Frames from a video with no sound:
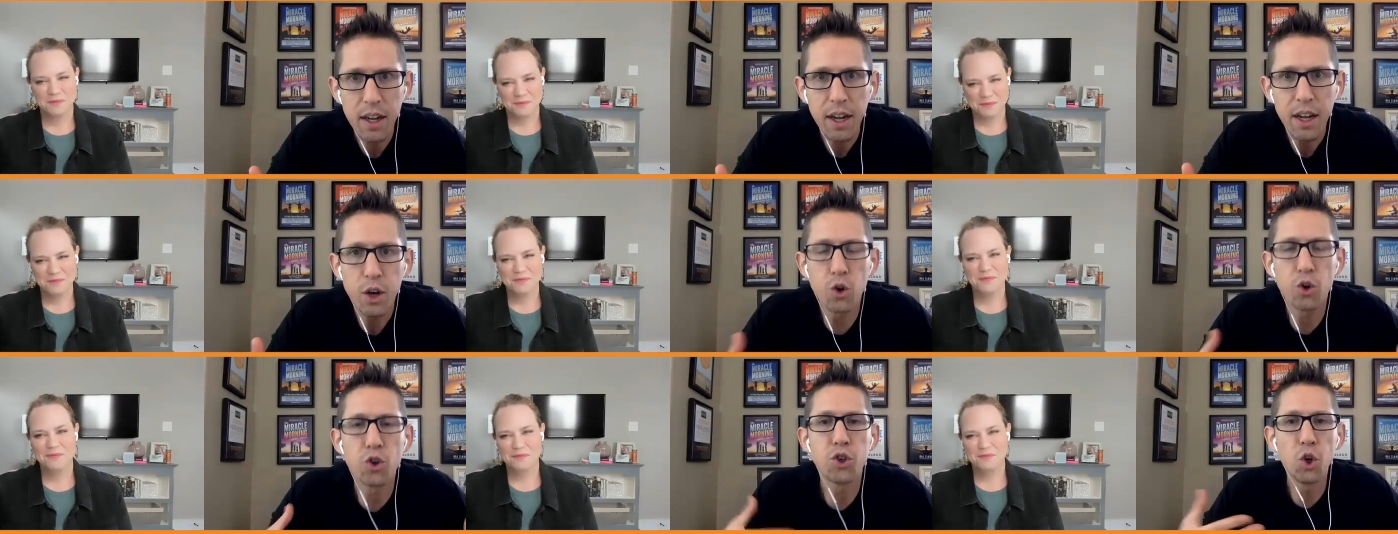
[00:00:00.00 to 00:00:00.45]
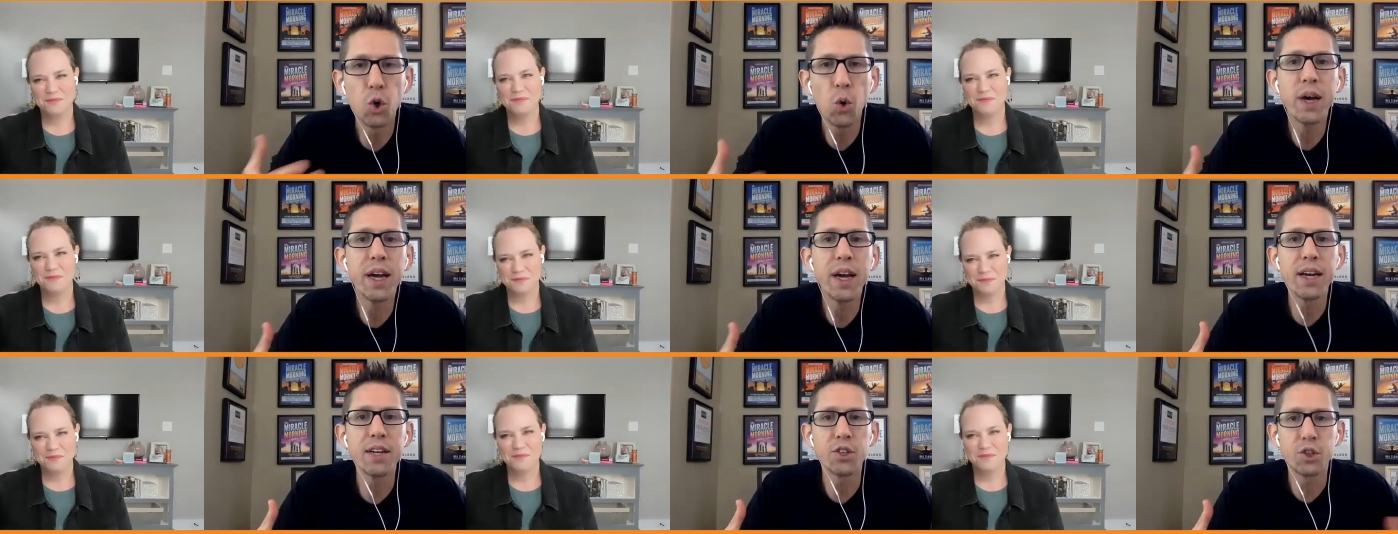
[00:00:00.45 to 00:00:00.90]
Speaker 1: you're
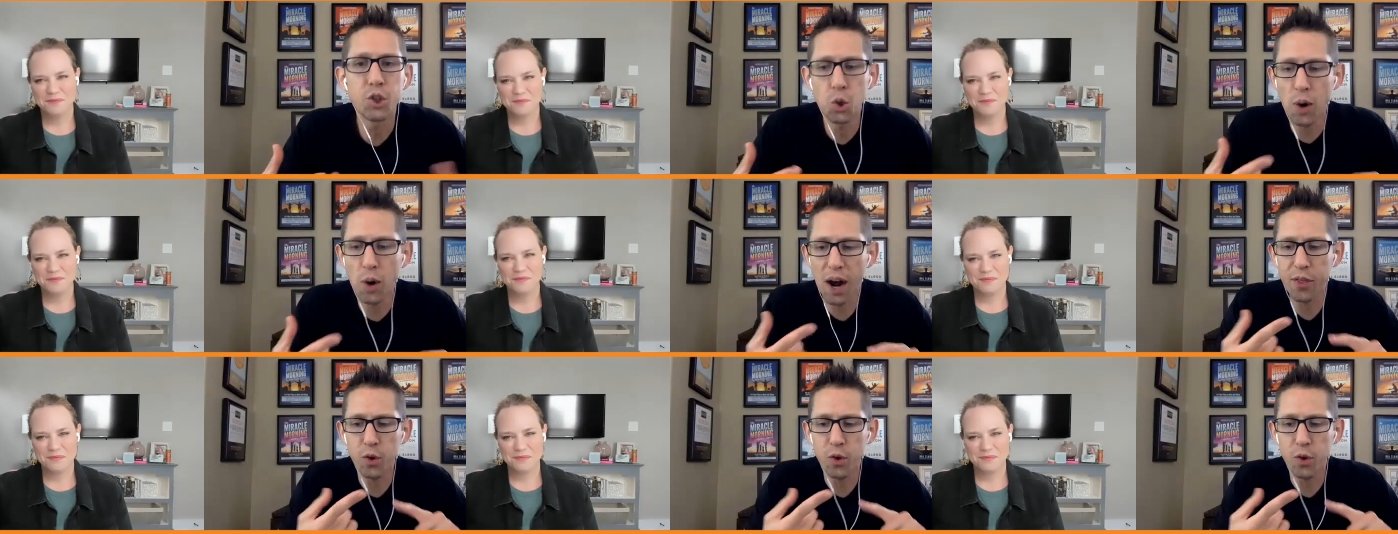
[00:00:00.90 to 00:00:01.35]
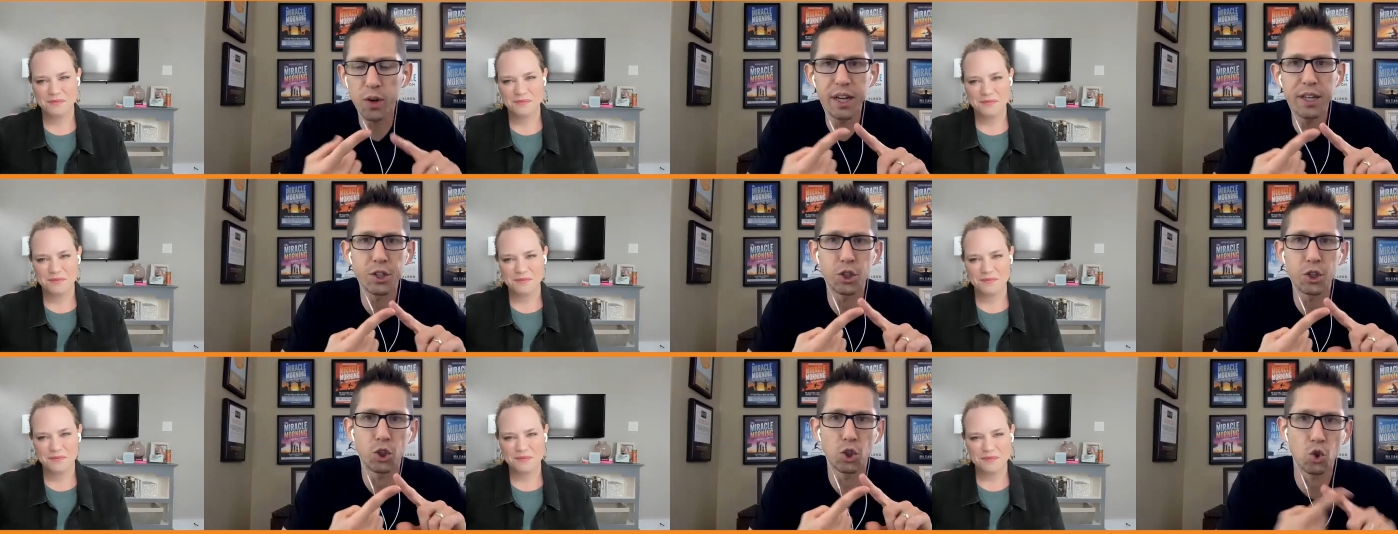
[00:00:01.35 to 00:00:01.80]
doing it to either
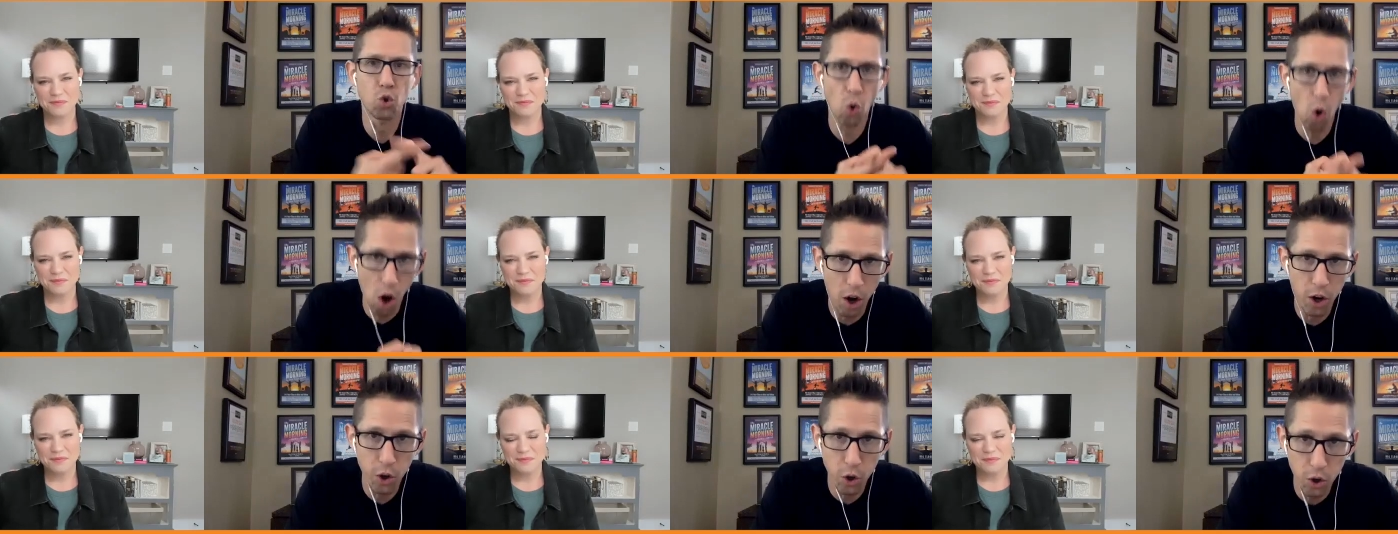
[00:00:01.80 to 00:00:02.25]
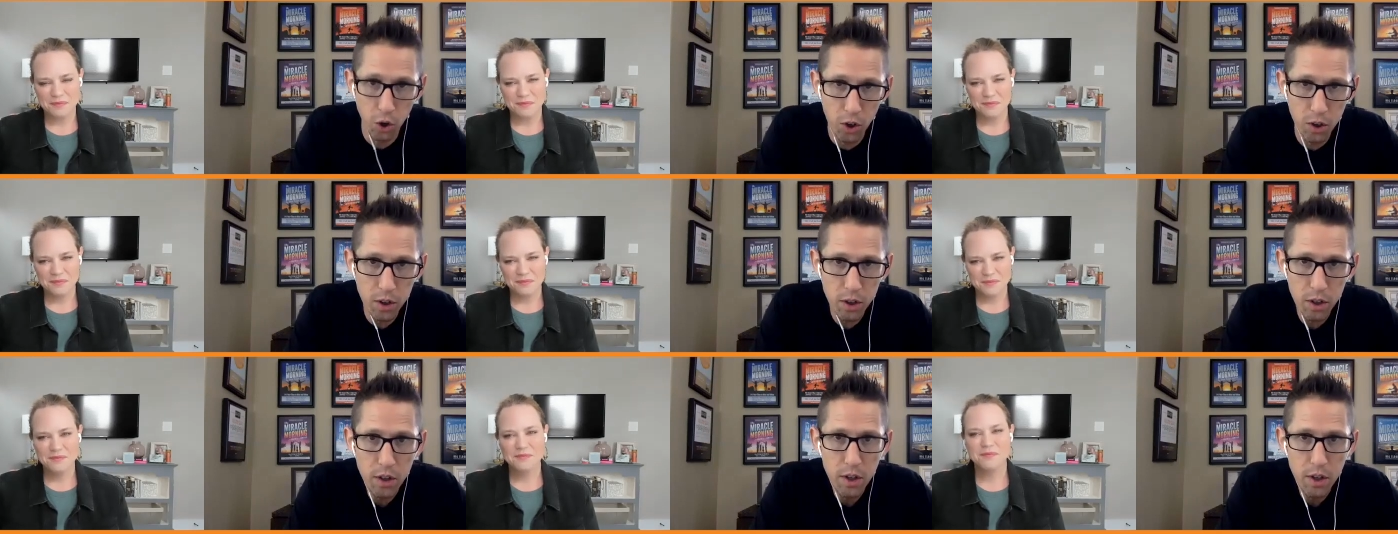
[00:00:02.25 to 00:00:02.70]
get
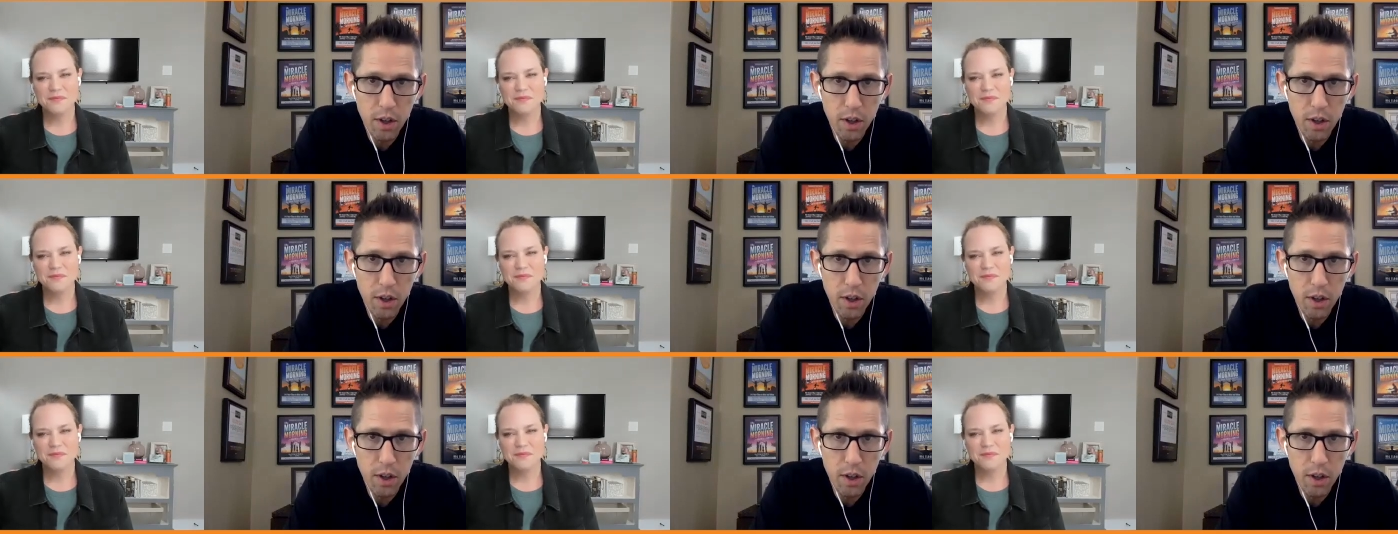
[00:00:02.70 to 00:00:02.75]
stronger,